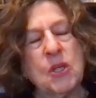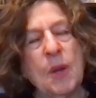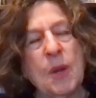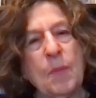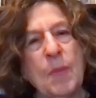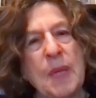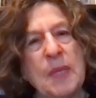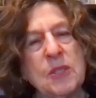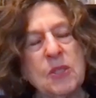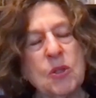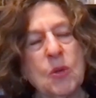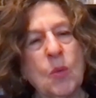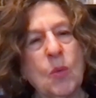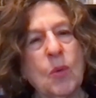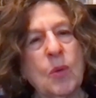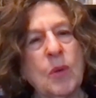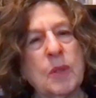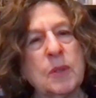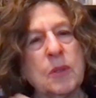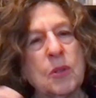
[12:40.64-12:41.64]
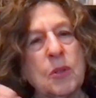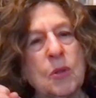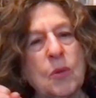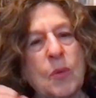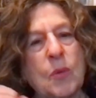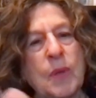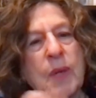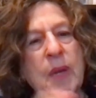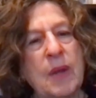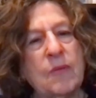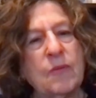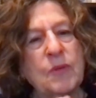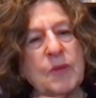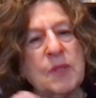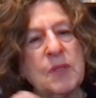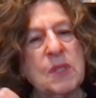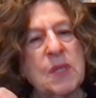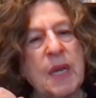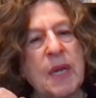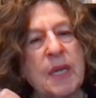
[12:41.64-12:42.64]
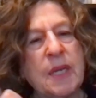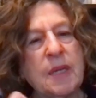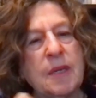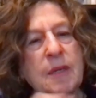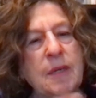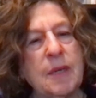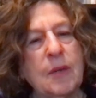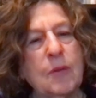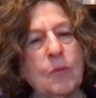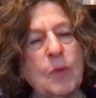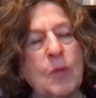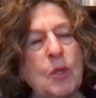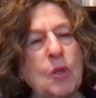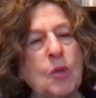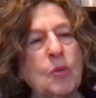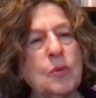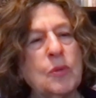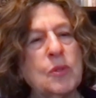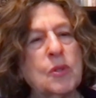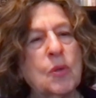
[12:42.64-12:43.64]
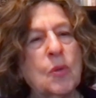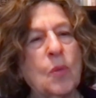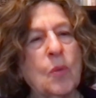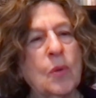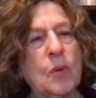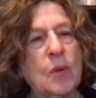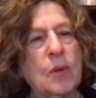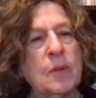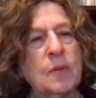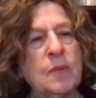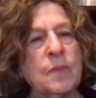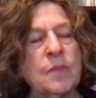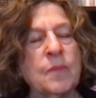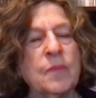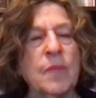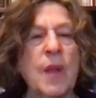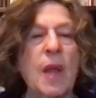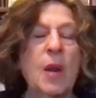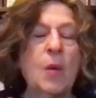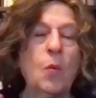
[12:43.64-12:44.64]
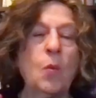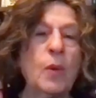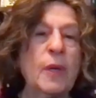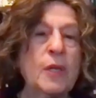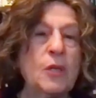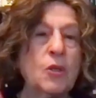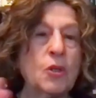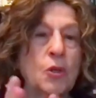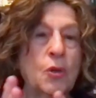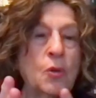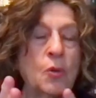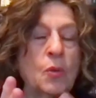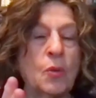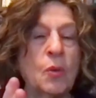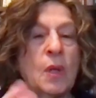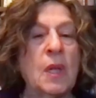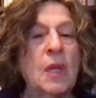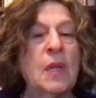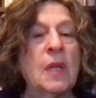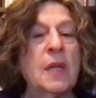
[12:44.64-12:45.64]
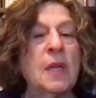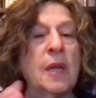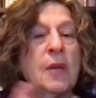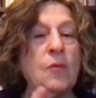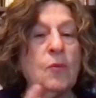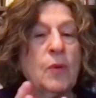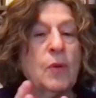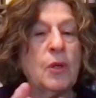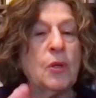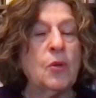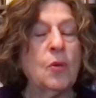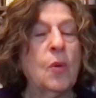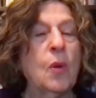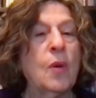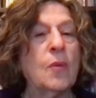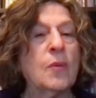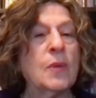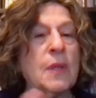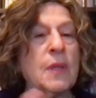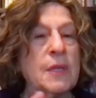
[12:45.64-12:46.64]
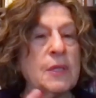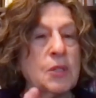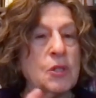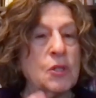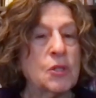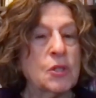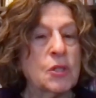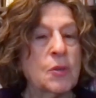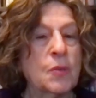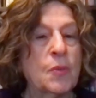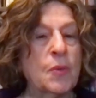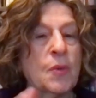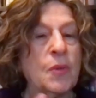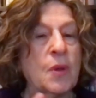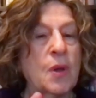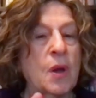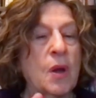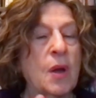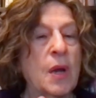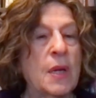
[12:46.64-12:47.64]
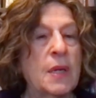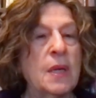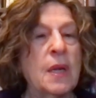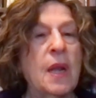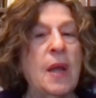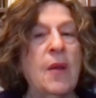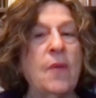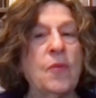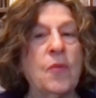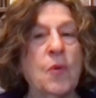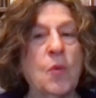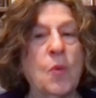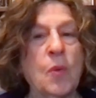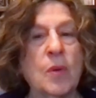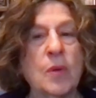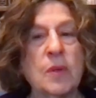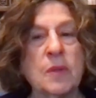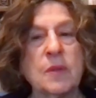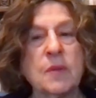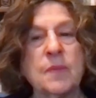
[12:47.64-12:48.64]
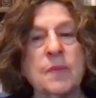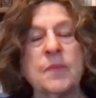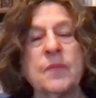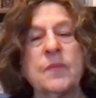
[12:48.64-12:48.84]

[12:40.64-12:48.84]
makes the world new in every second. He renews the world. And we too can renew our relationship with God and the world.